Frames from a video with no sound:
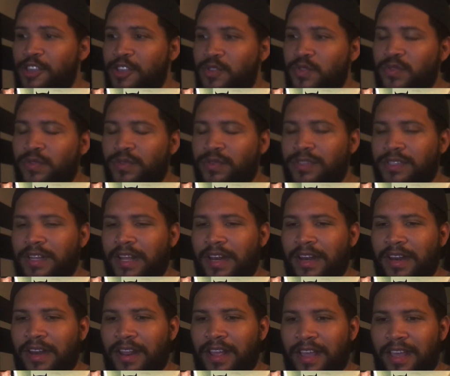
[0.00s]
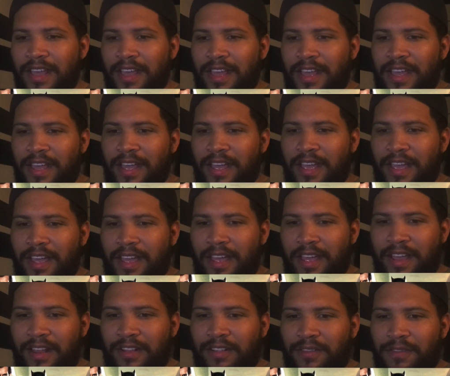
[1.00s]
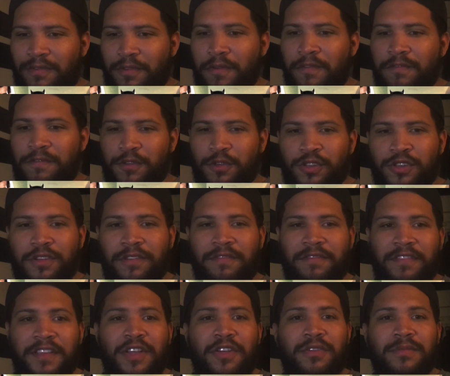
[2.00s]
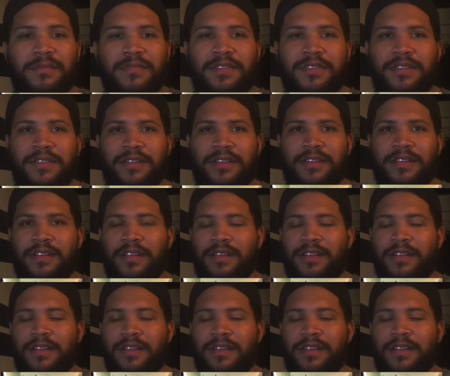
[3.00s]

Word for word: use and for future films.